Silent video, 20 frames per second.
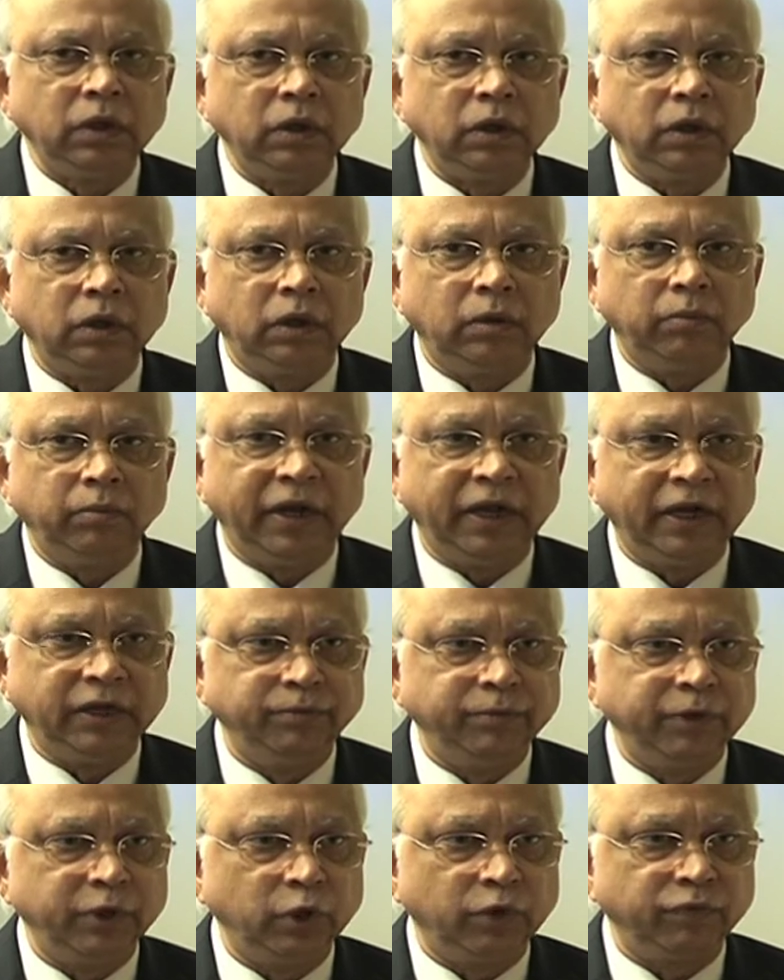uh,
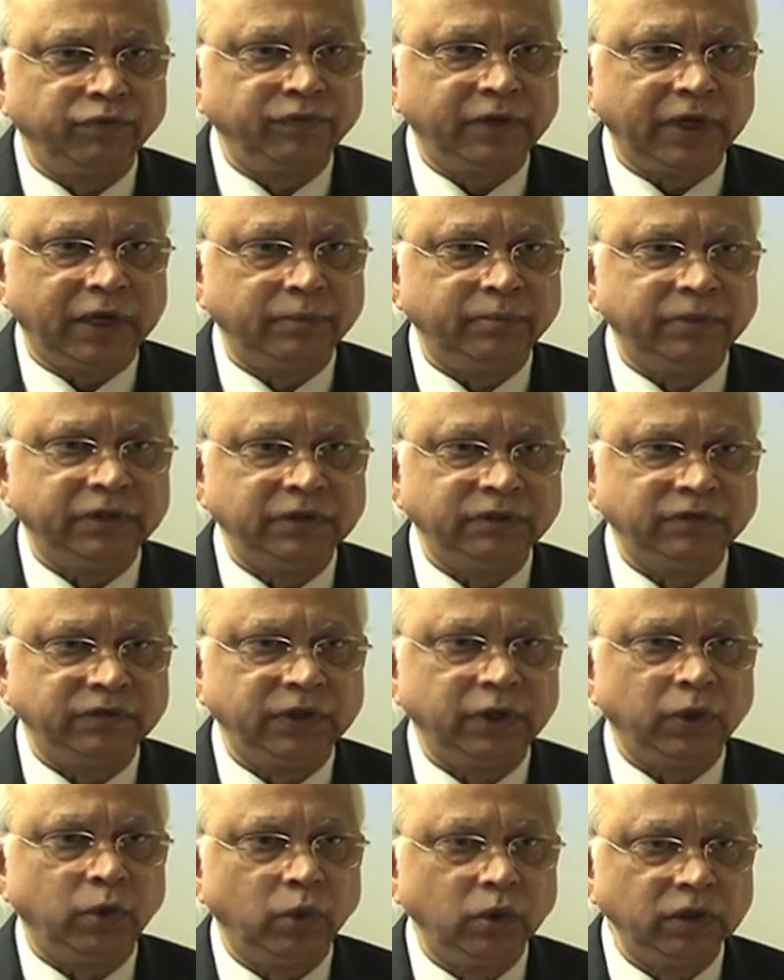management of diabetes
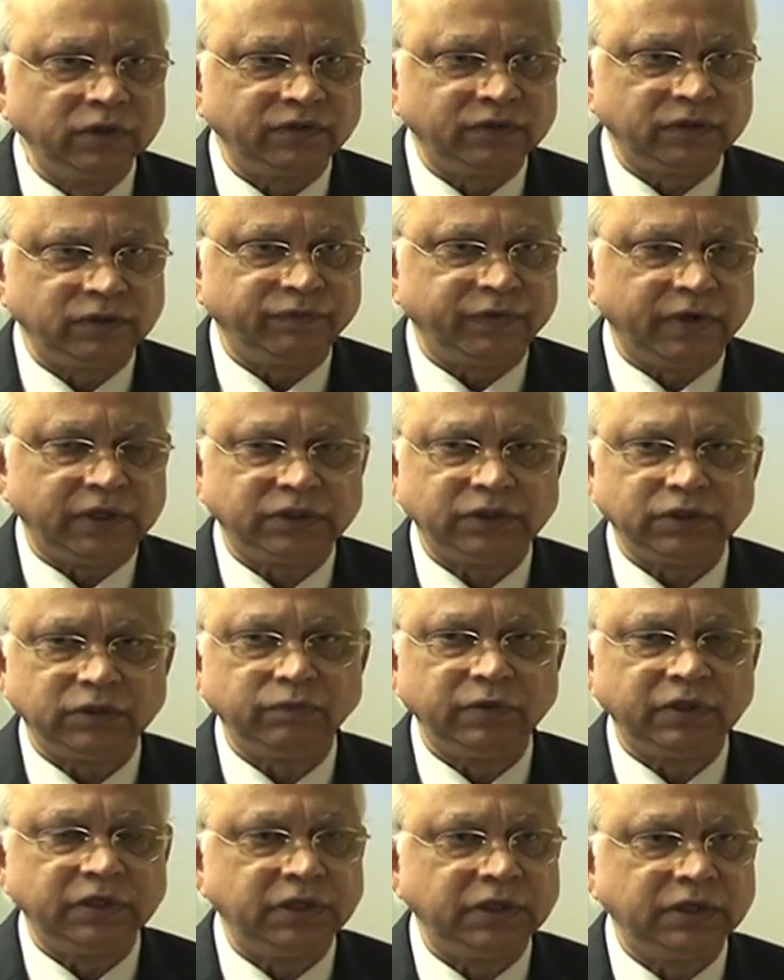in a holistic fashion,
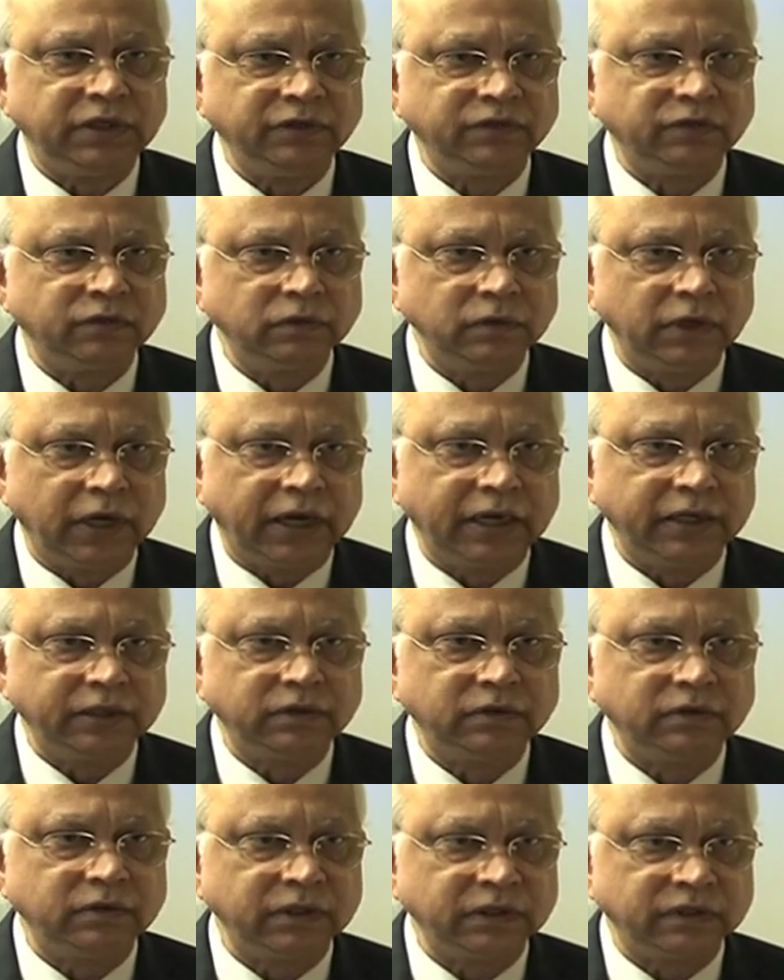whether it is
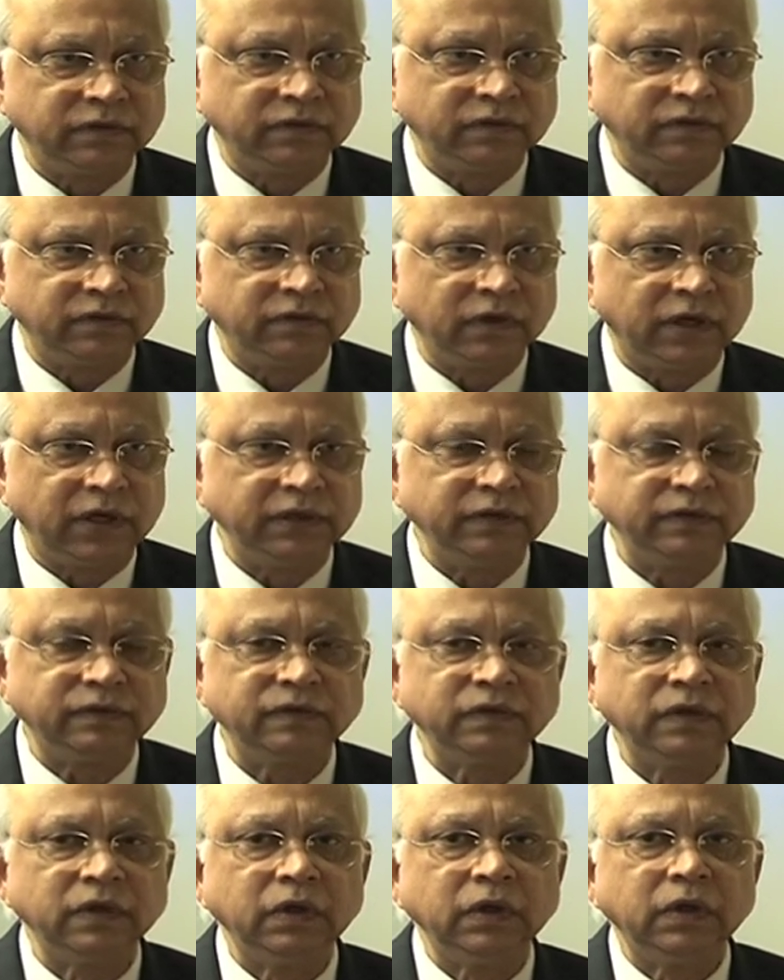diet,
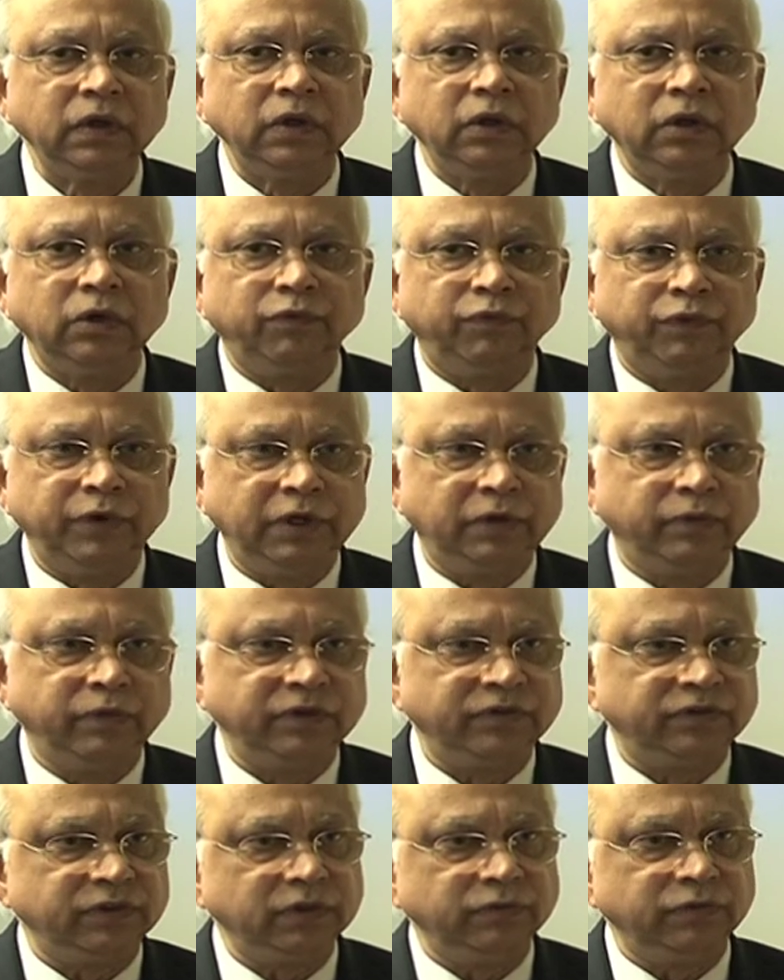exercise,
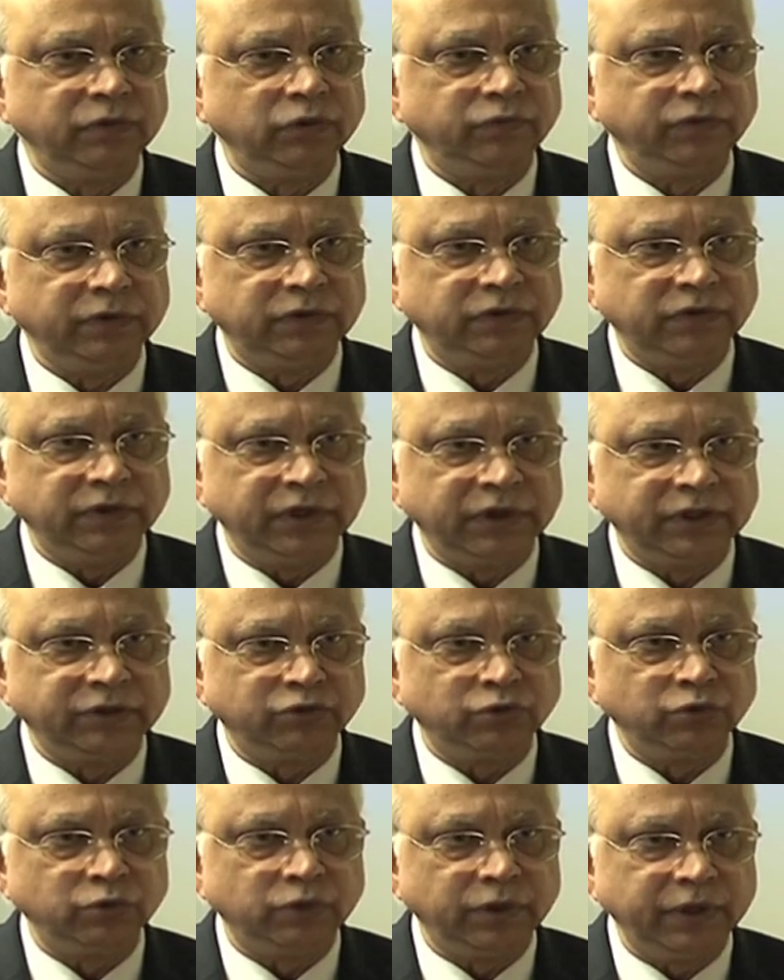frequency with which he has
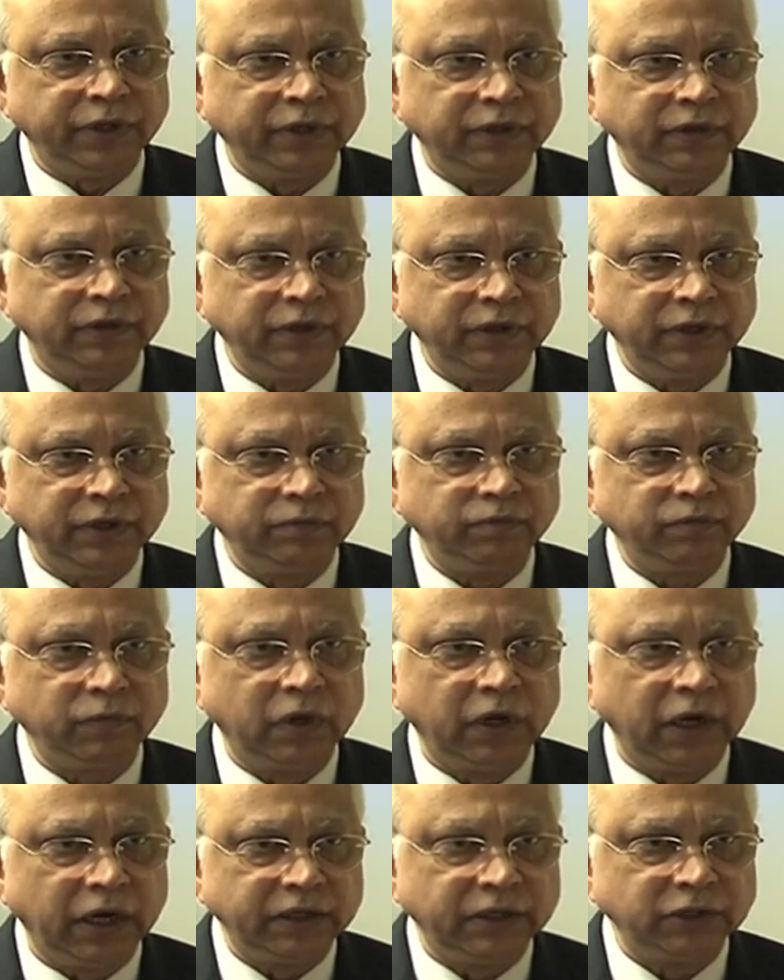to take the
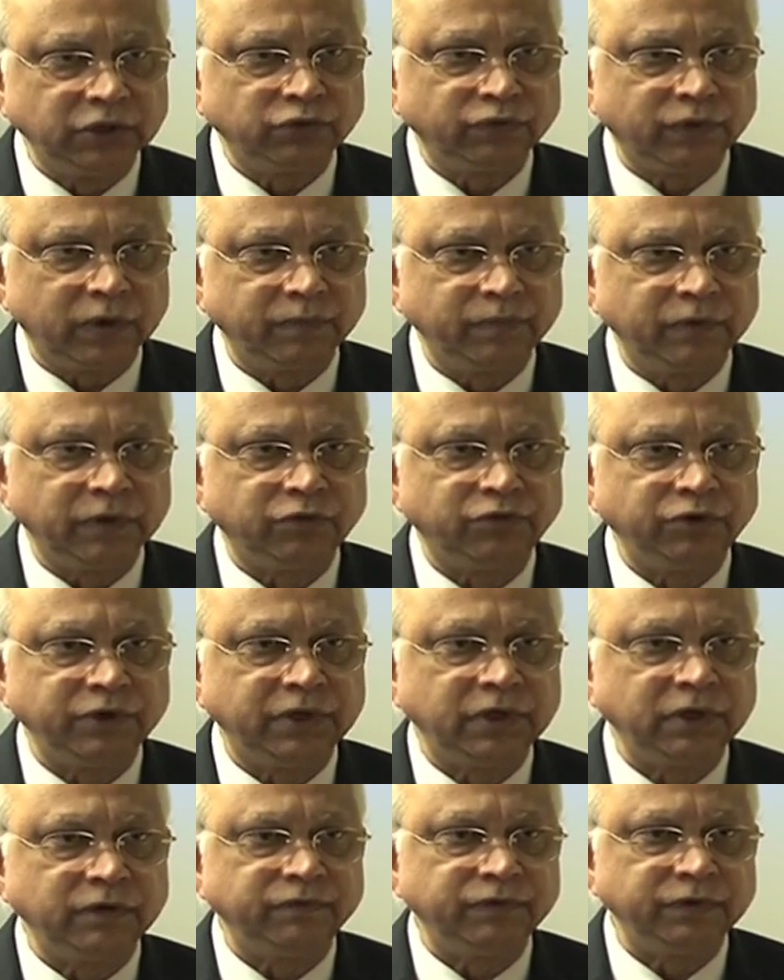guidance from the
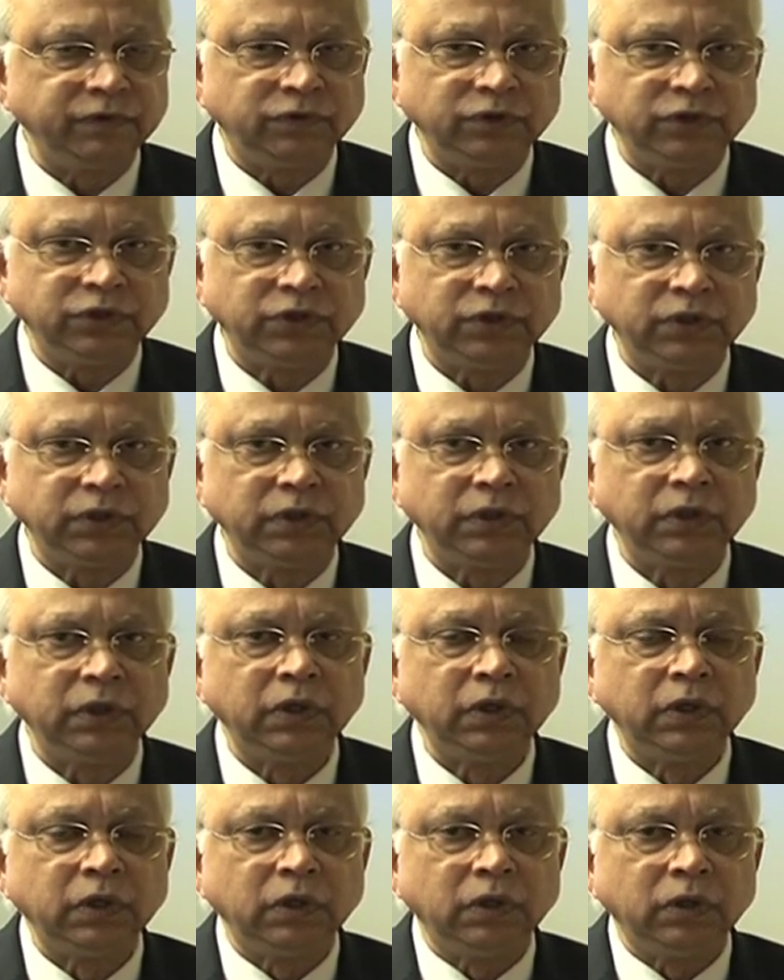treating physician,
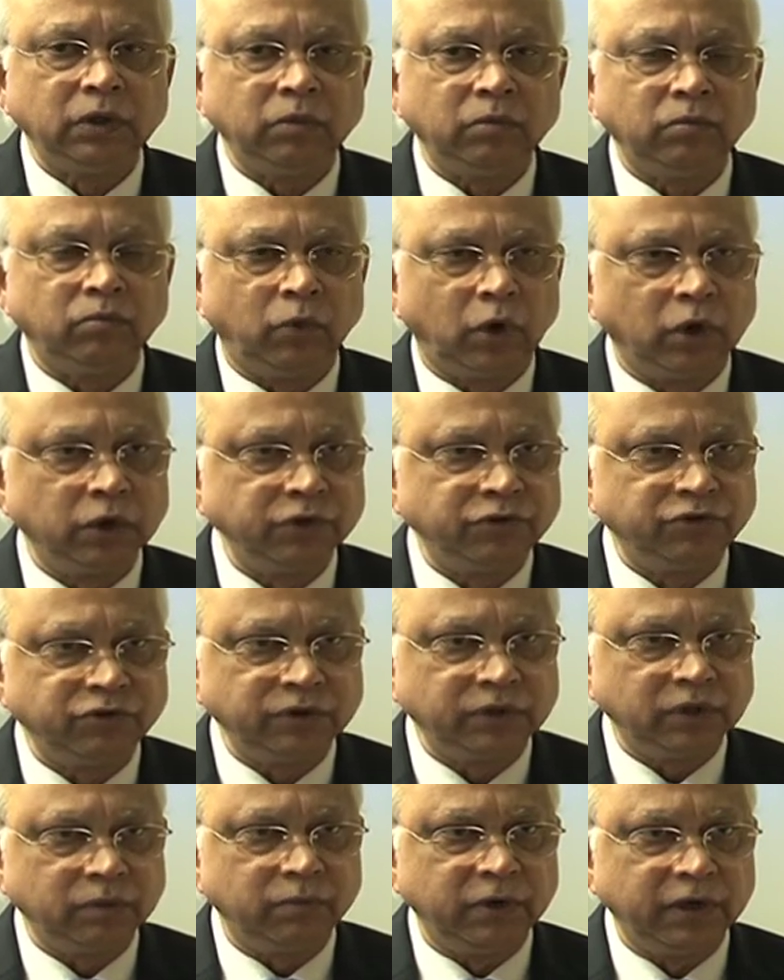
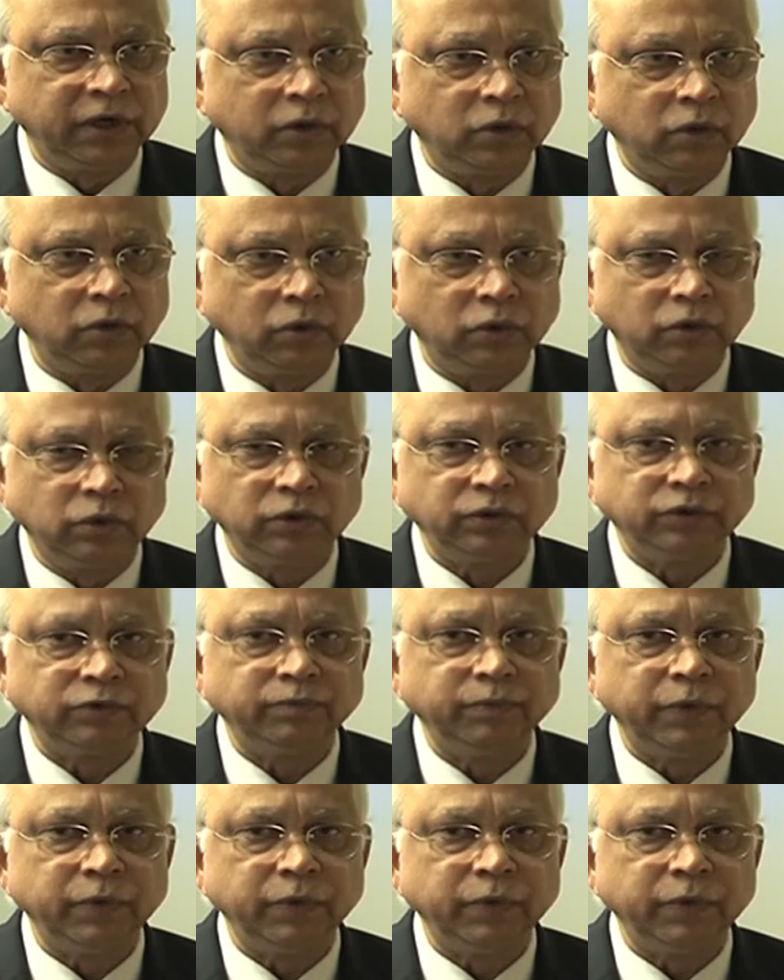monitoring the blood glucose.